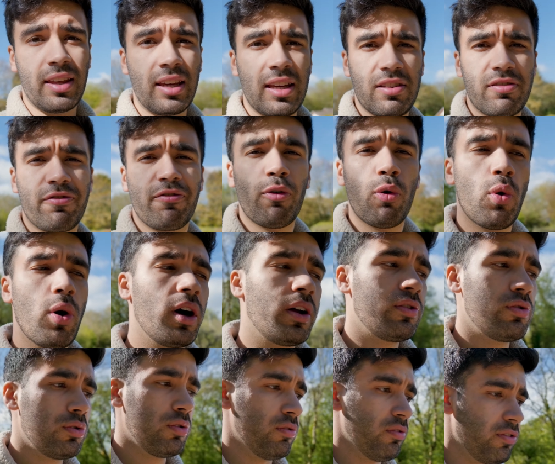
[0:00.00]
think it's
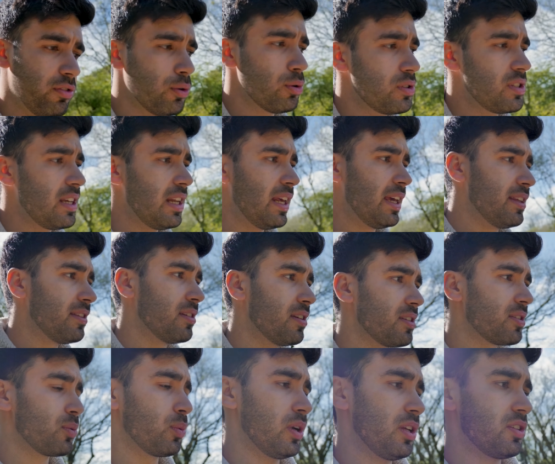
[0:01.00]
440
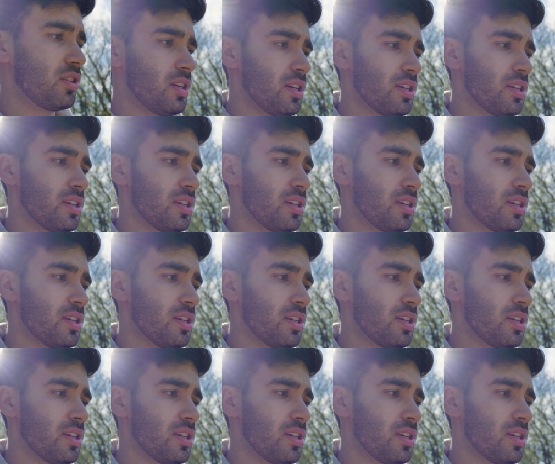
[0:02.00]
litres, which